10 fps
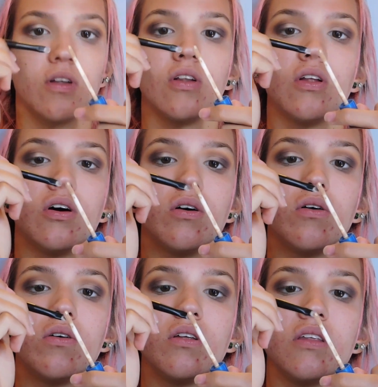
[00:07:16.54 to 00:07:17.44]

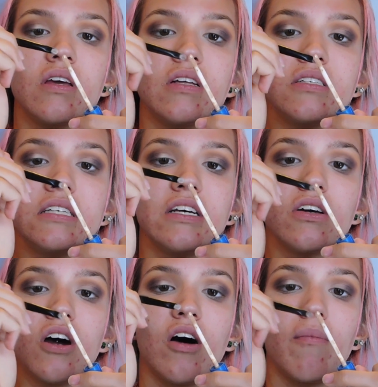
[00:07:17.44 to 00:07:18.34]
Load the
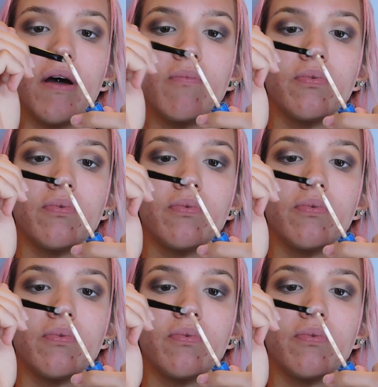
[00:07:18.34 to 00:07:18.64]
concealer on my